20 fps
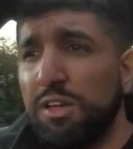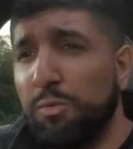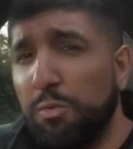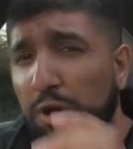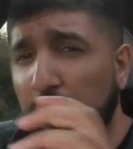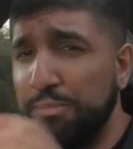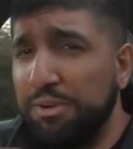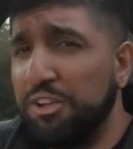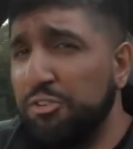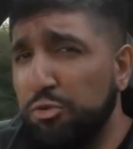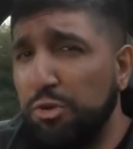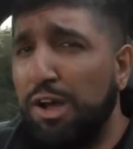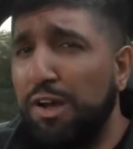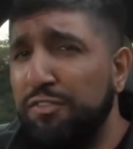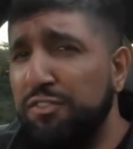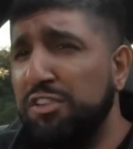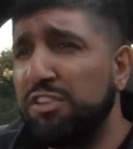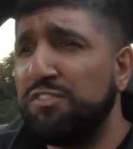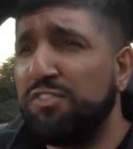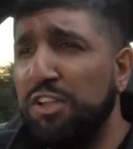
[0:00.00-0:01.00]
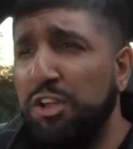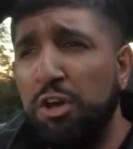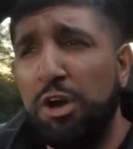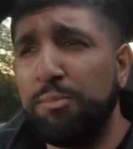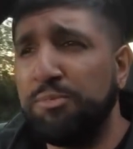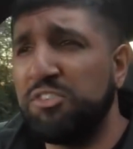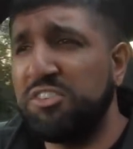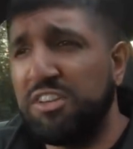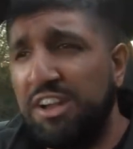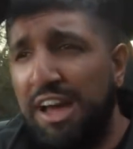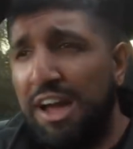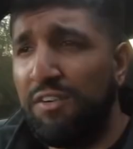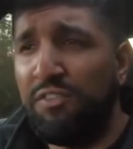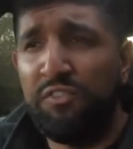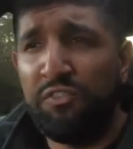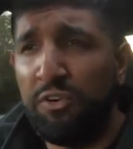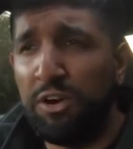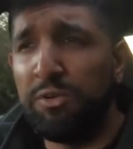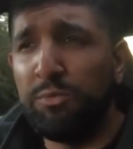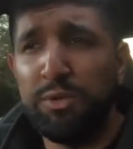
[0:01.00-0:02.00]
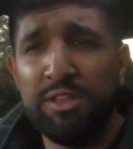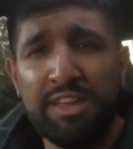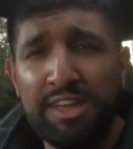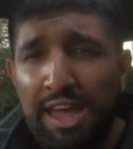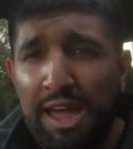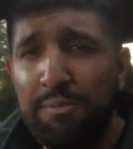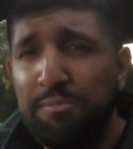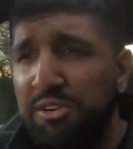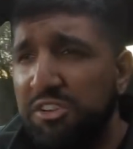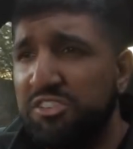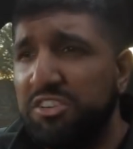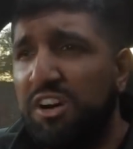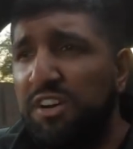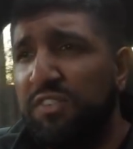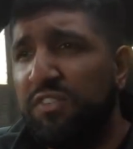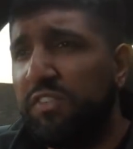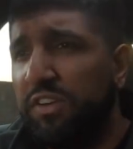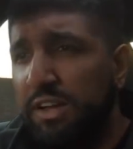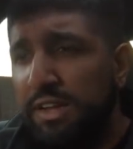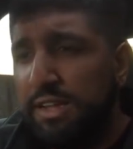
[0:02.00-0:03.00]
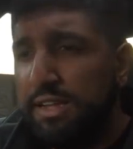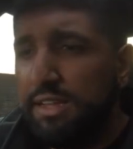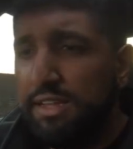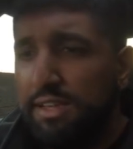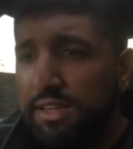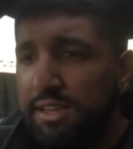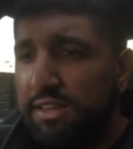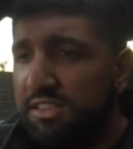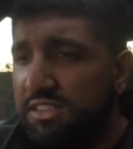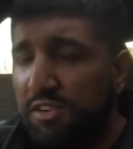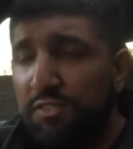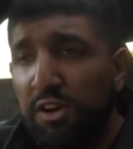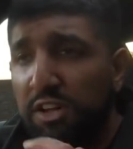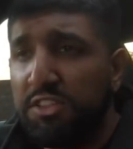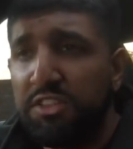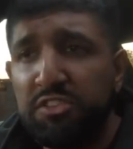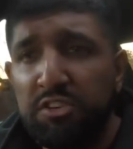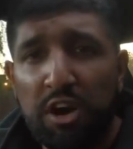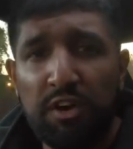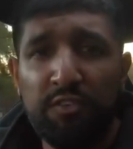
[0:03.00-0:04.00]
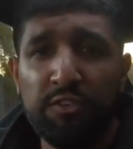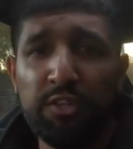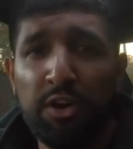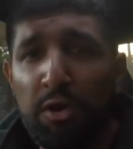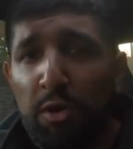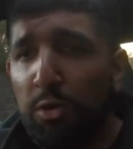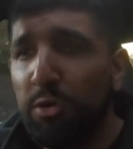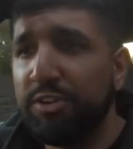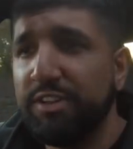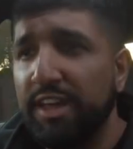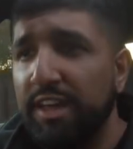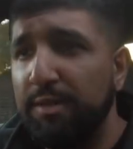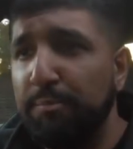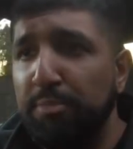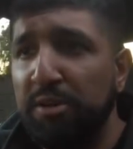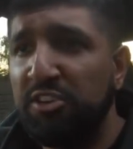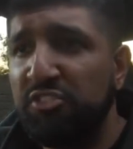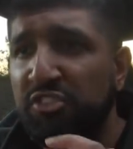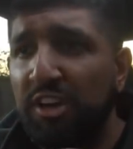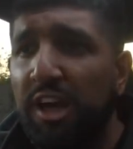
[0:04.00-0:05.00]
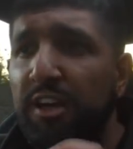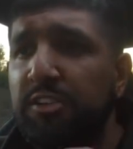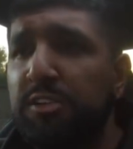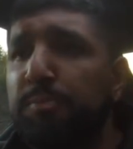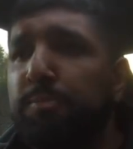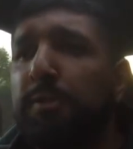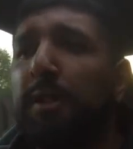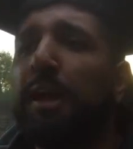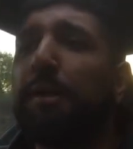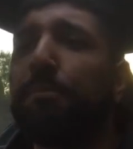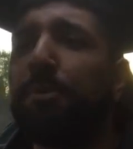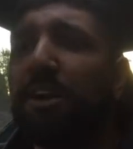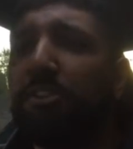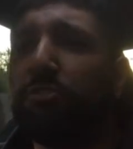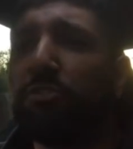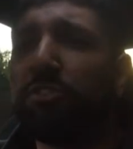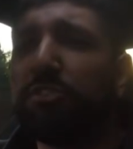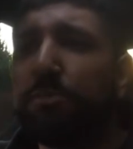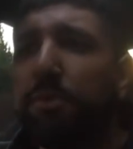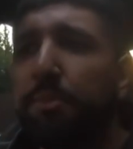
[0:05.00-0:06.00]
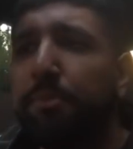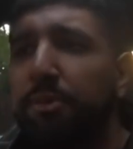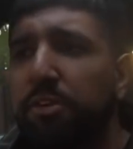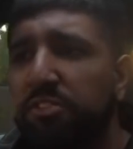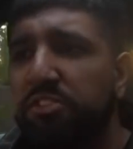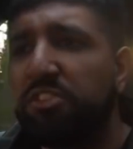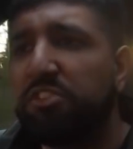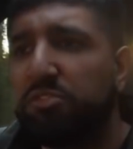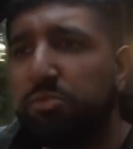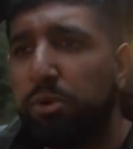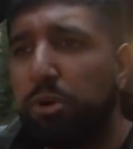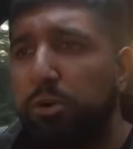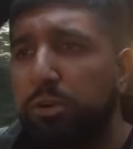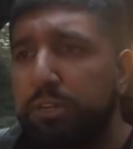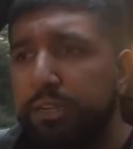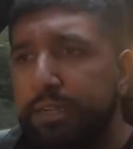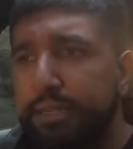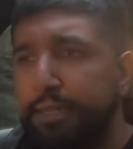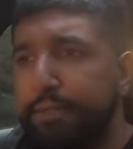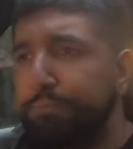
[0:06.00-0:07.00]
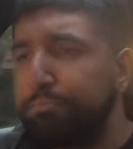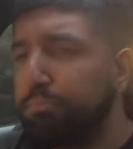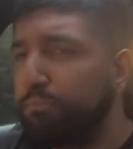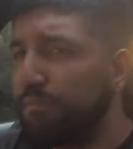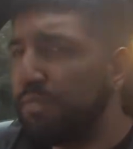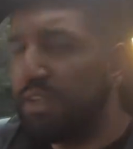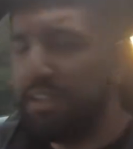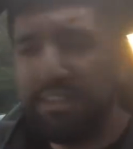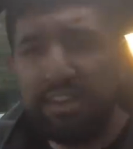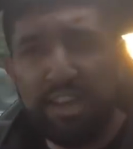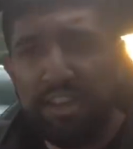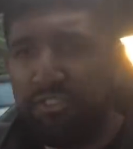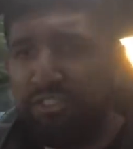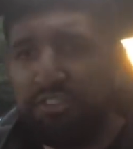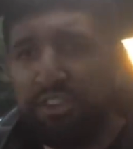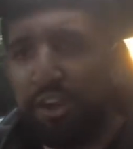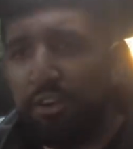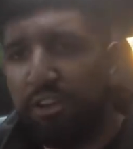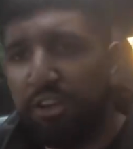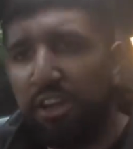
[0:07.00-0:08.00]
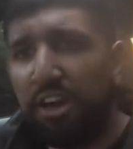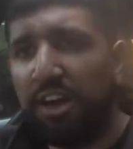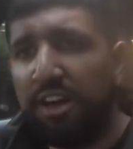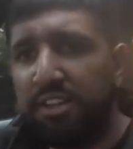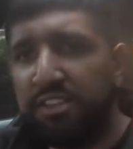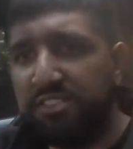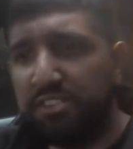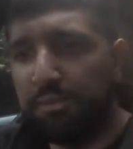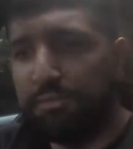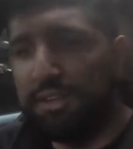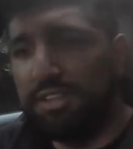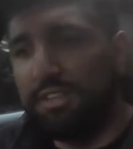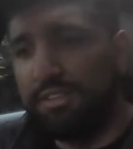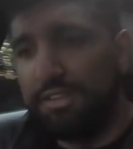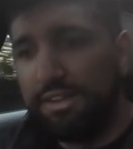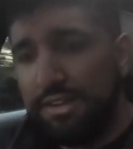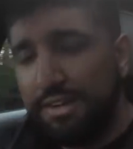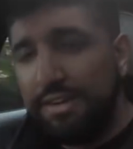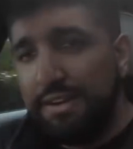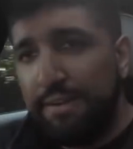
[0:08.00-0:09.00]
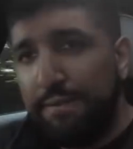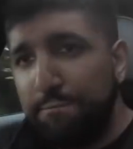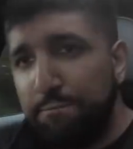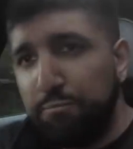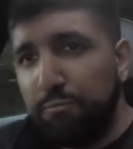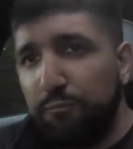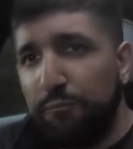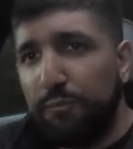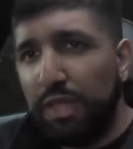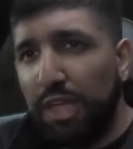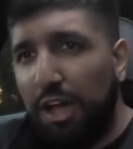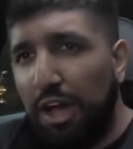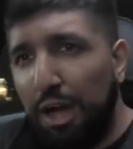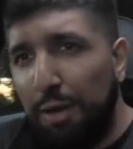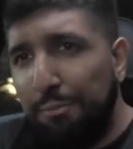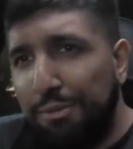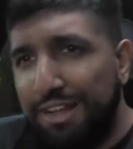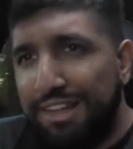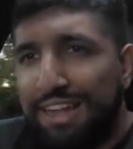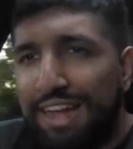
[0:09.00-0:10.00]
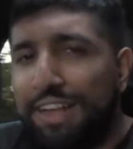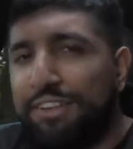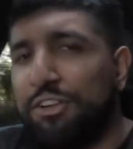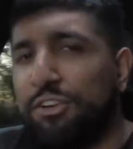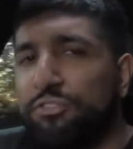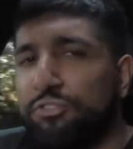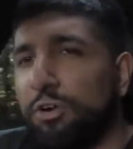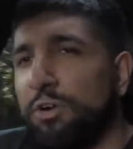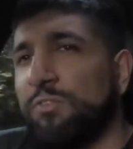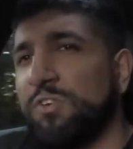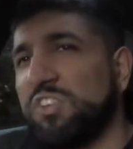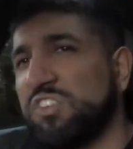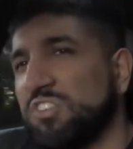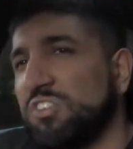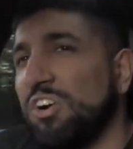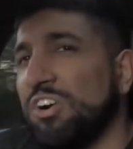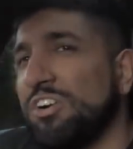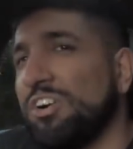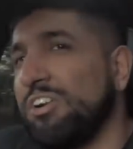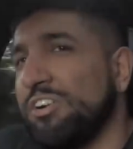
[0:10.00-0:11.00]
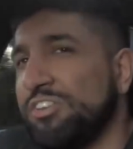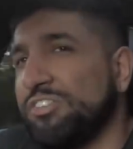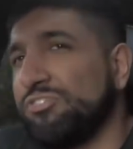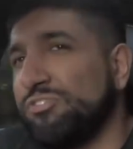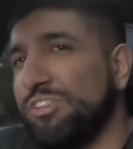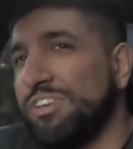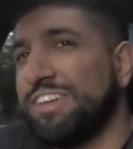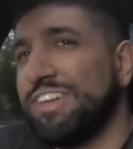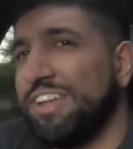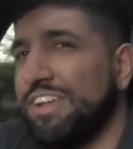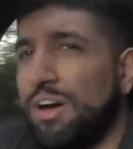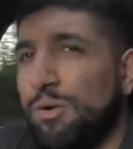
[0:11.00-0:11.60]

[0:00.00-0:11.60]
What I'm going to do after this video, I'm just going to have fun with the cameras off, because I've got this car for the whole day. Big shout out to Black Badge Automobiles as well. Legendary guys. I mean, I'm glad I drove a stock RS3 again.